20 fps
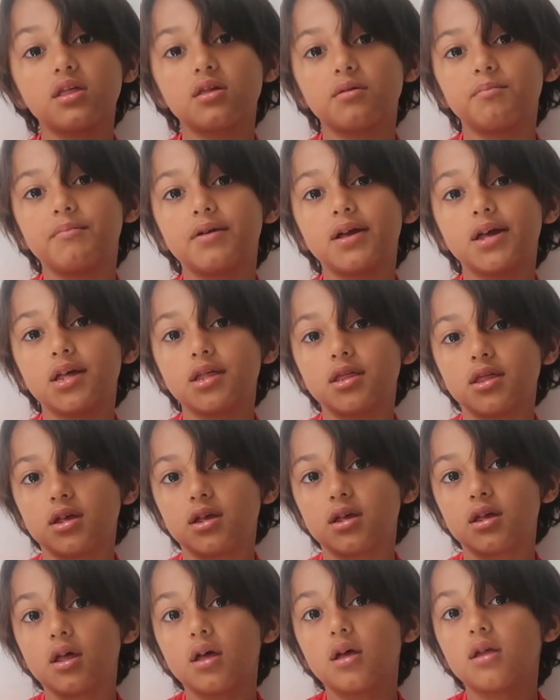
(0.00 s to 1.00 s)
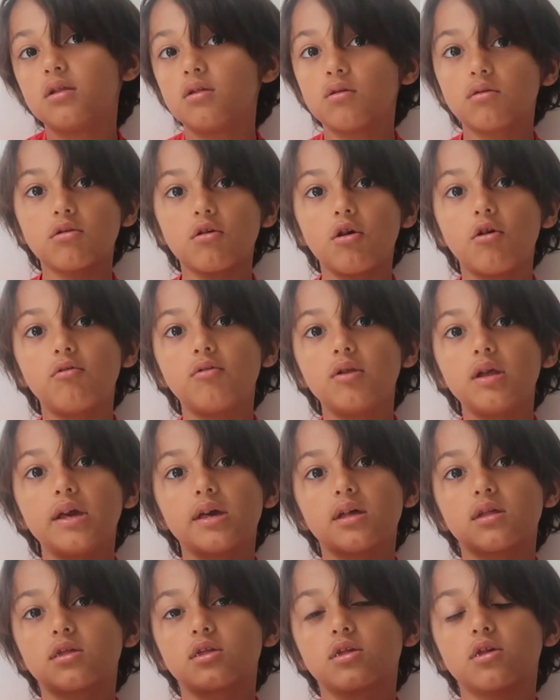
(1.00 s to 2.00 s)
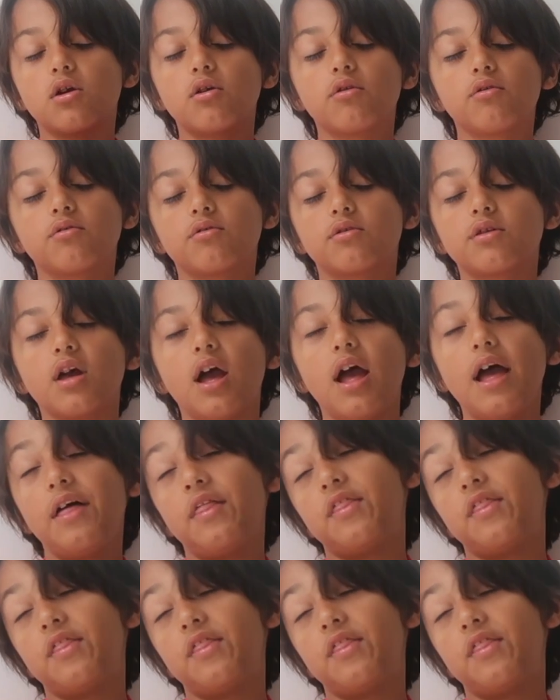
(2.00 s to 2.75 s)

is amazing. Not only it shows